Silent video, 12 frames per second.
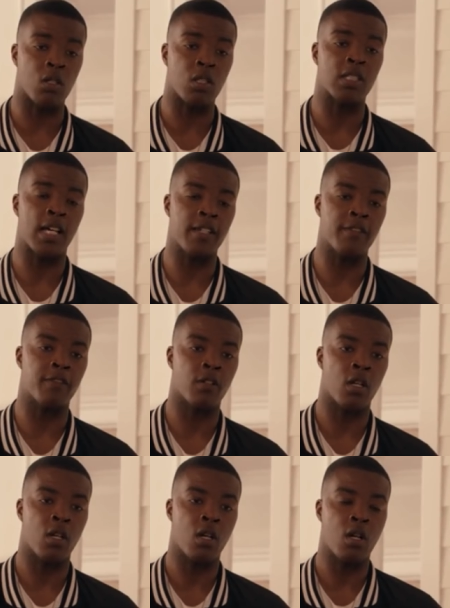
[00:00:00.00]
I want a
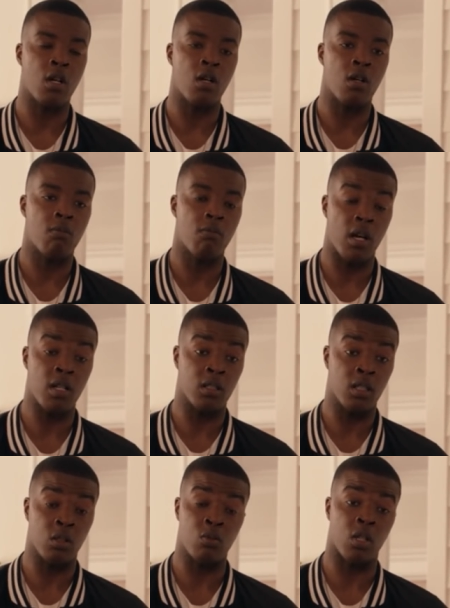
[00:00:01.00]
life
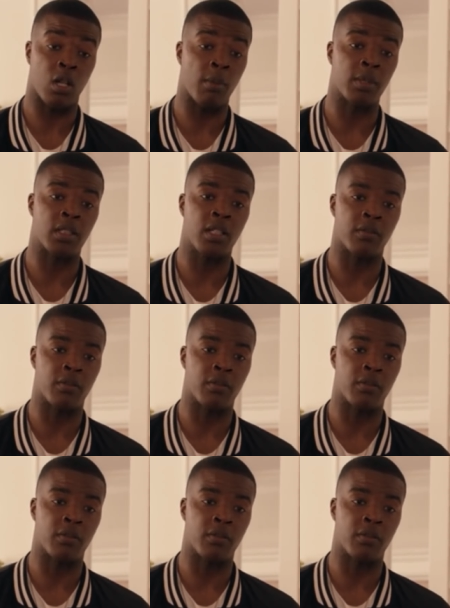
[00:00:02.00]
better than the one I've been